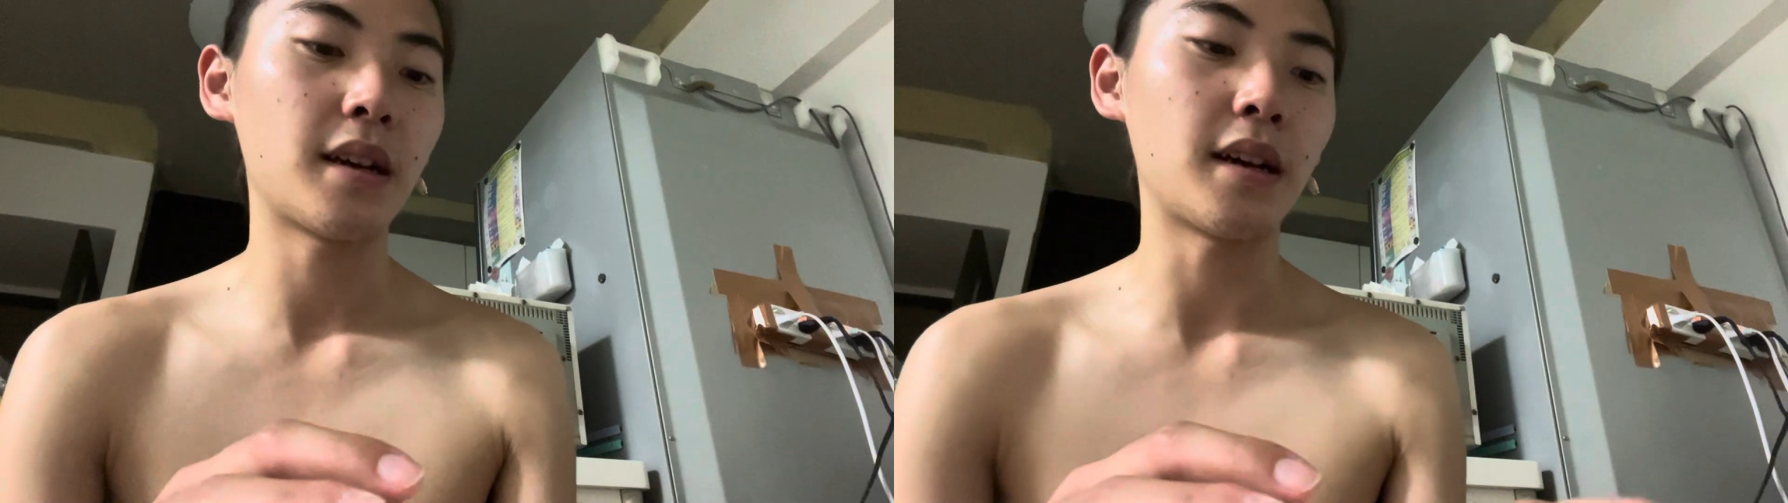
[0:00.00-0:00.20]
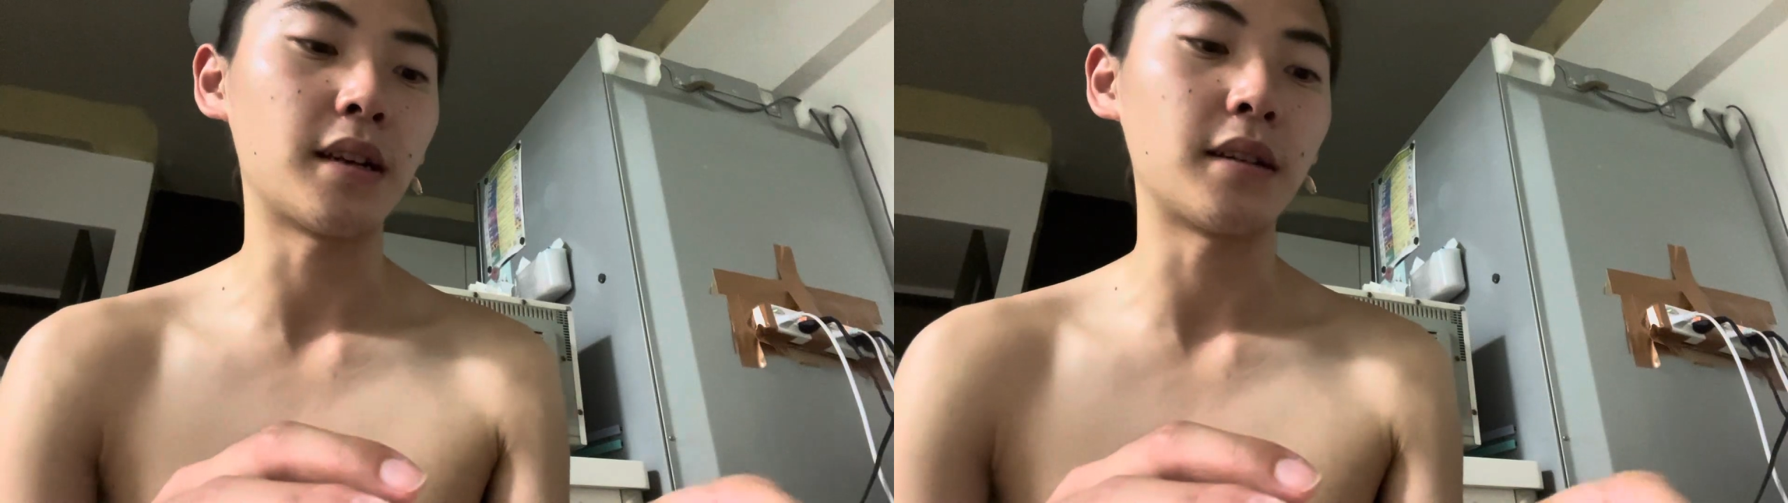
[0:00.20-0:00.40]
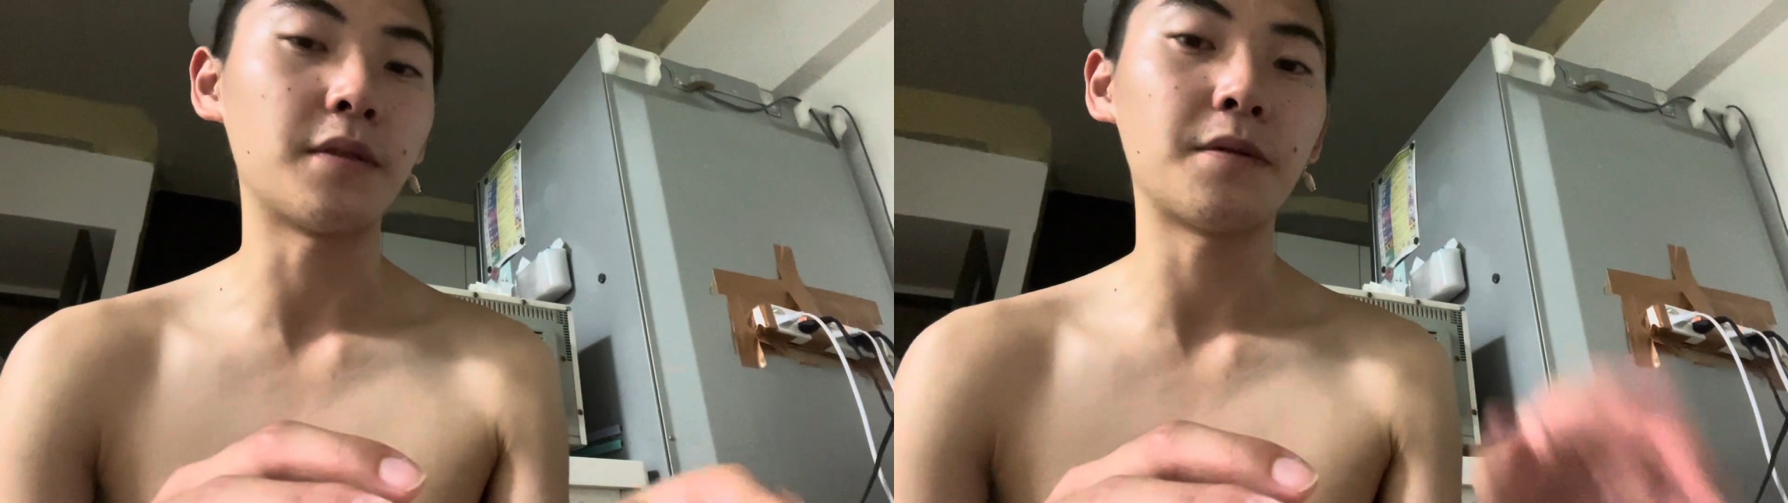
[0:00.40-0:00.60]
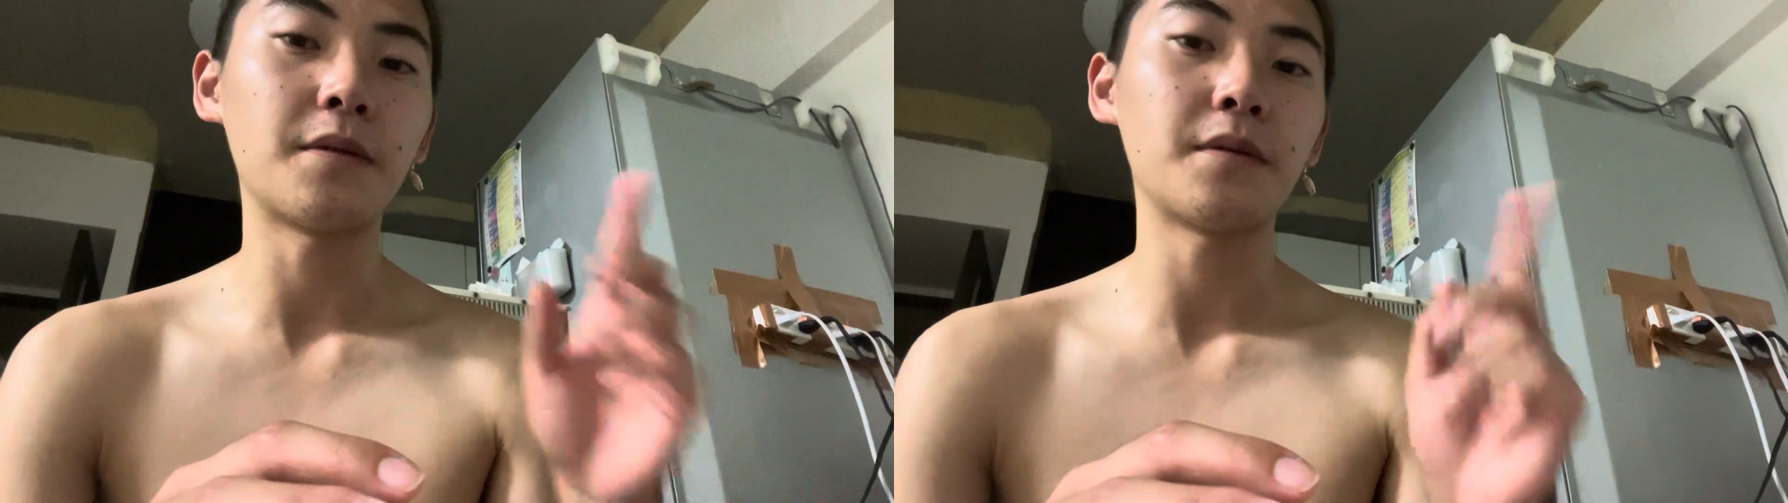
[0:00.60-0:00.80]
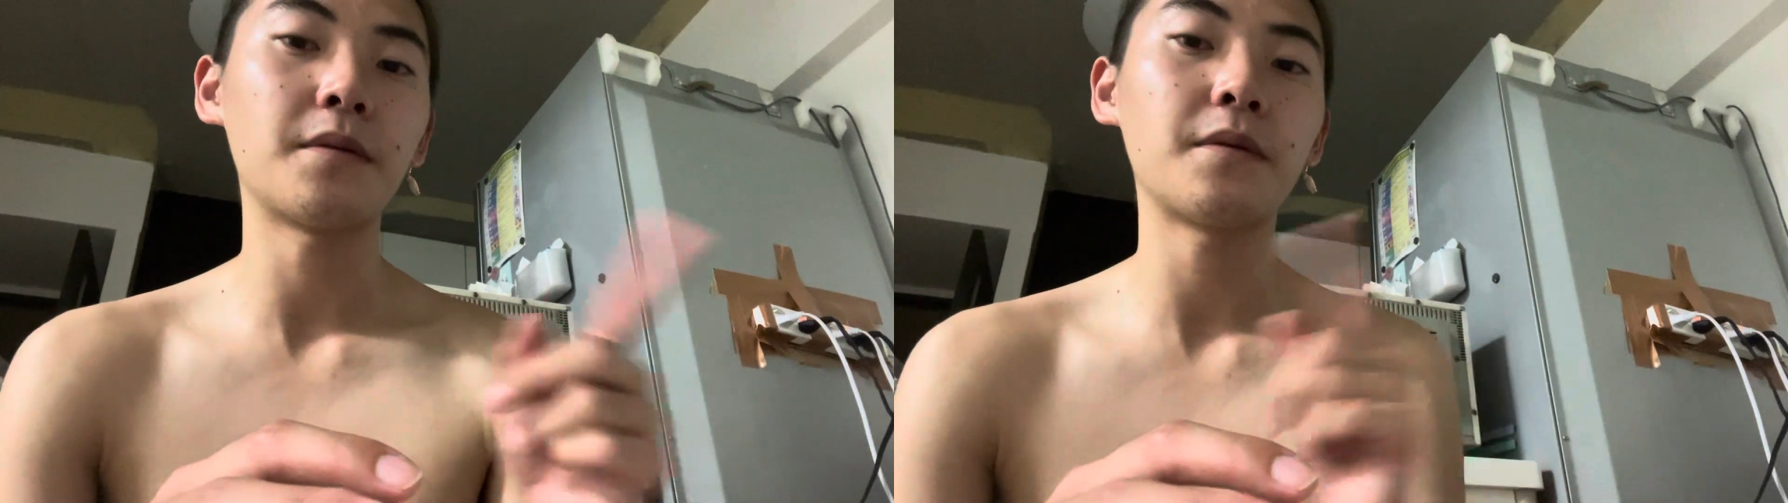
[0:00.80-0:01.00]
and
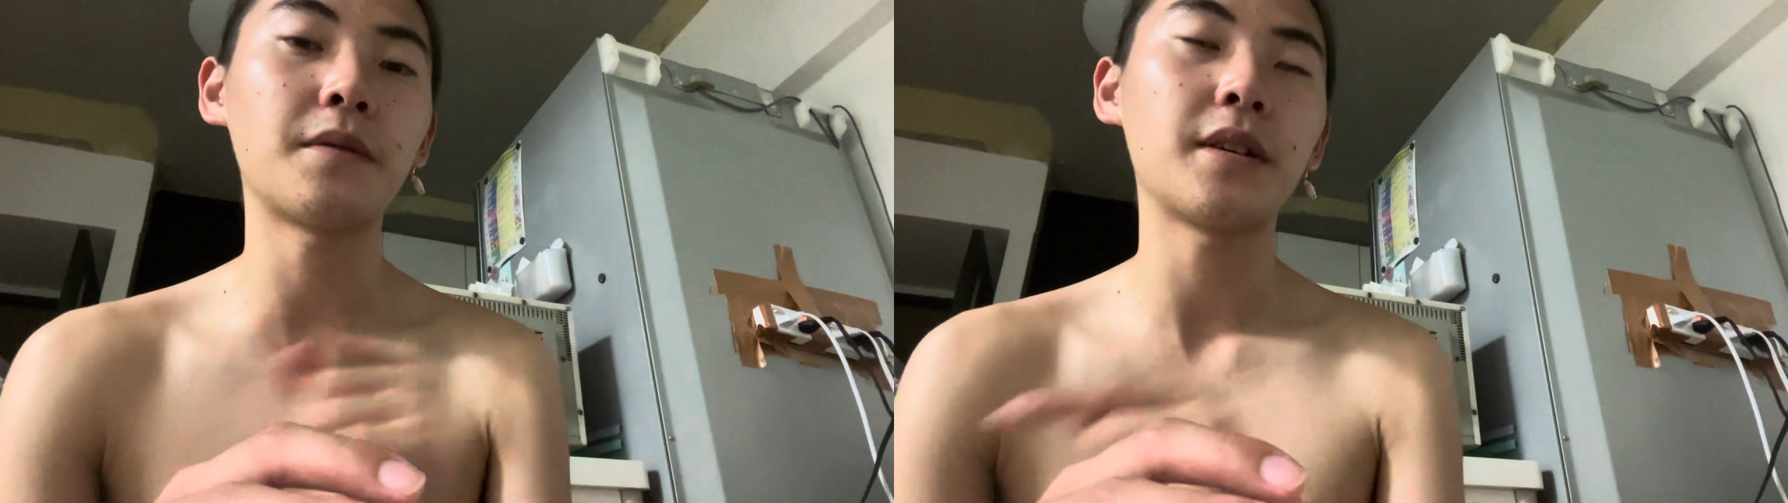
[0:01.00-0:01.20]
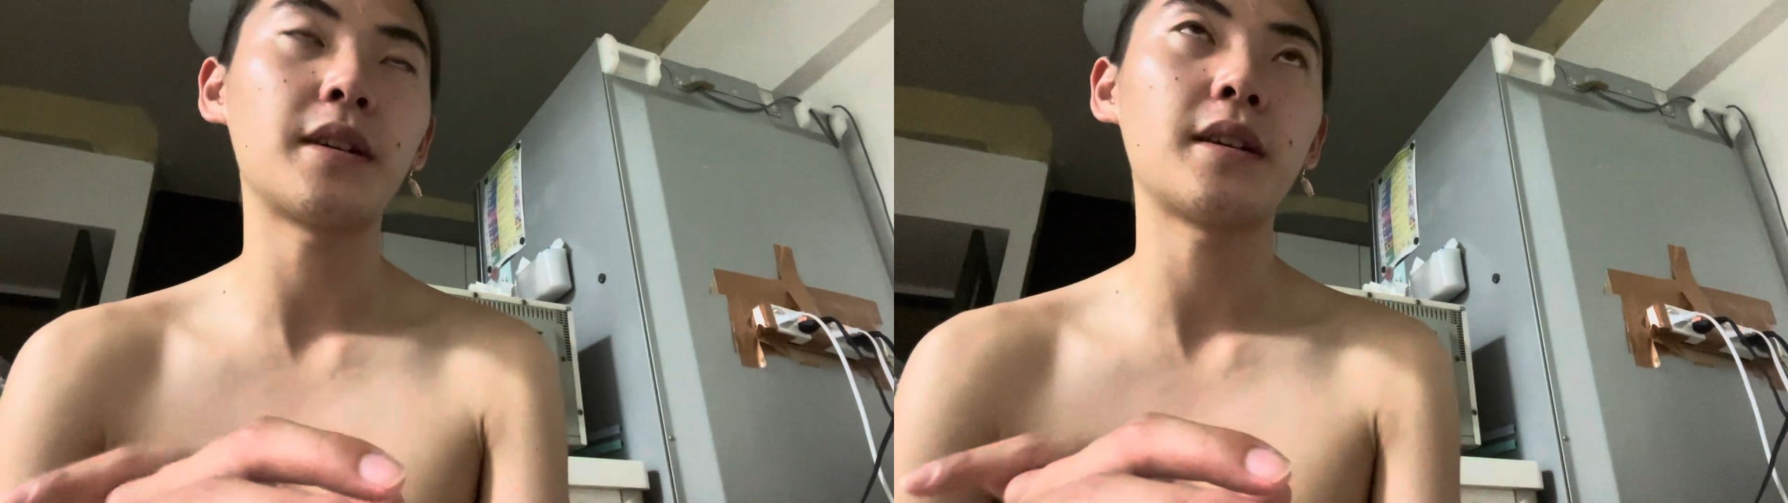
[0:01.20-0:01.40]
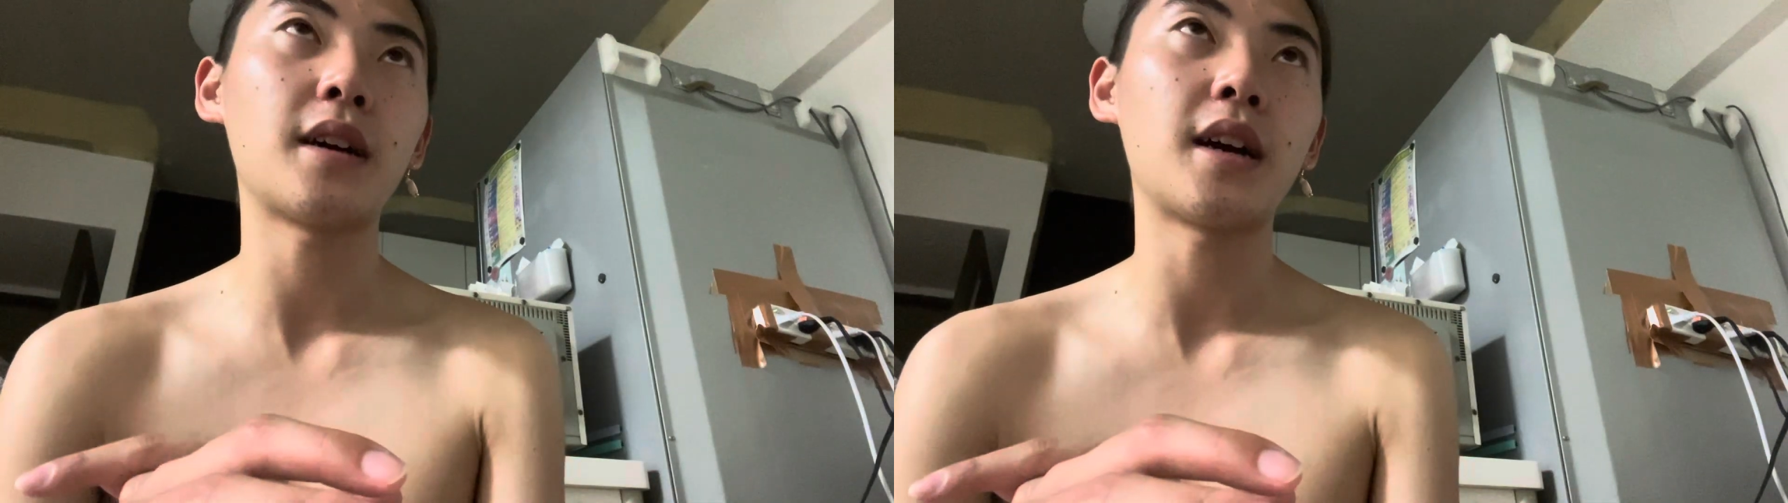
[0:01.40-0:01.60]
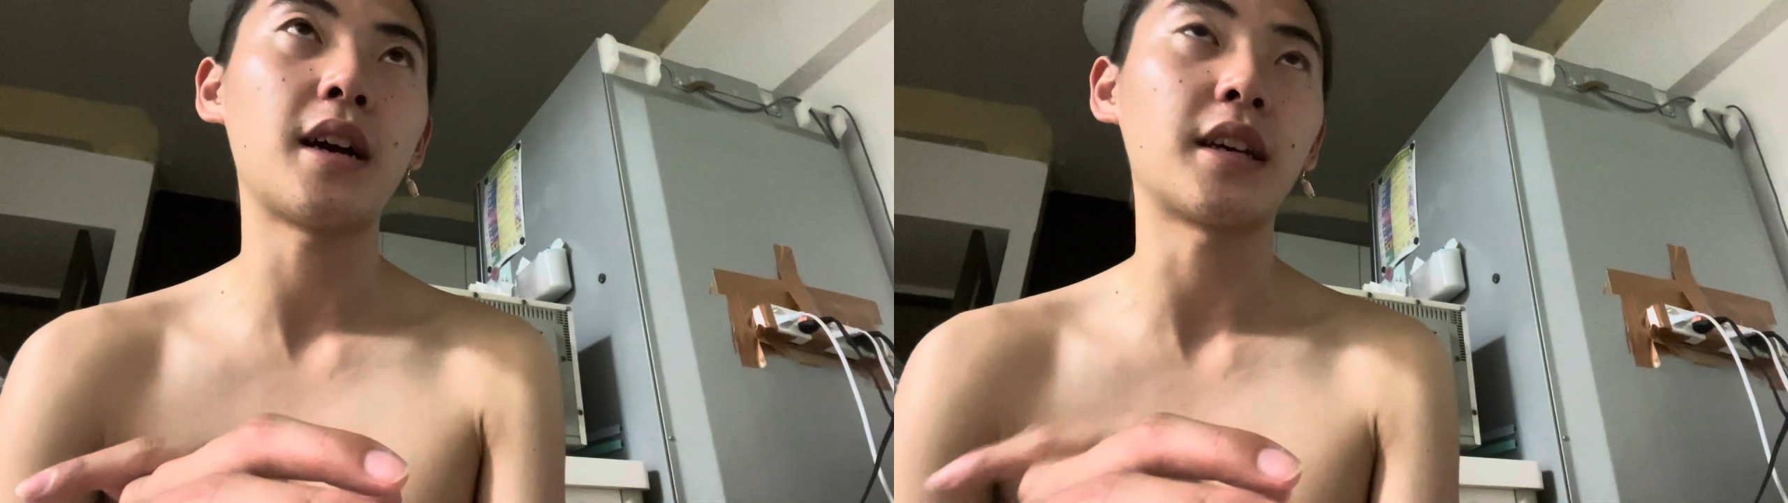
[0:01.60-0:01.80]
I'm